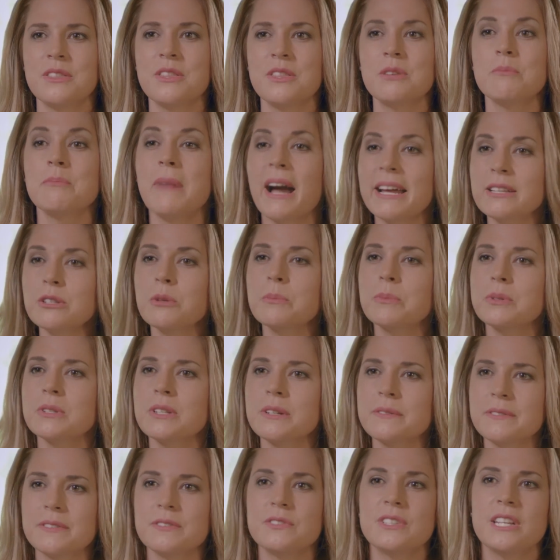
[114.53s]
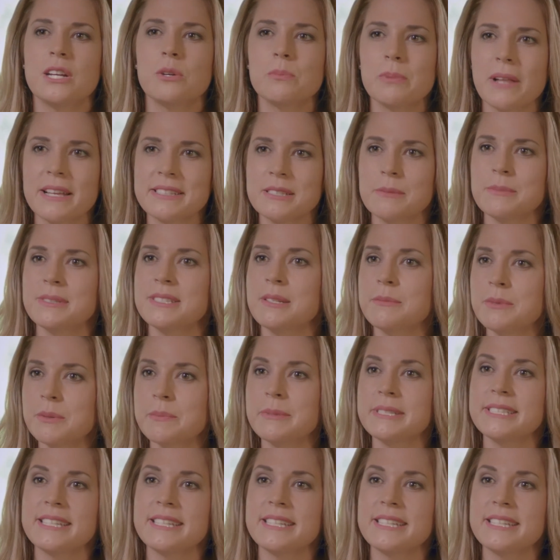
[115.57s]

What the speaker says: The Myeloproliferative Neoplasm Symptom